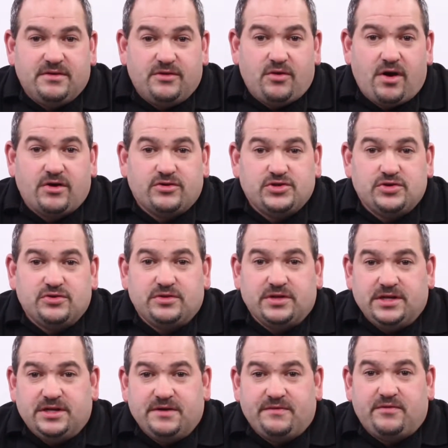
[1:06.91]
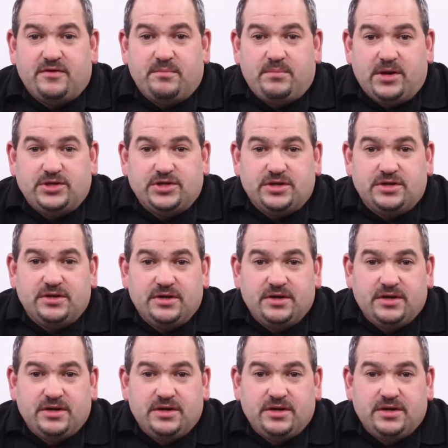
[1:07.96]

there are certainly different budget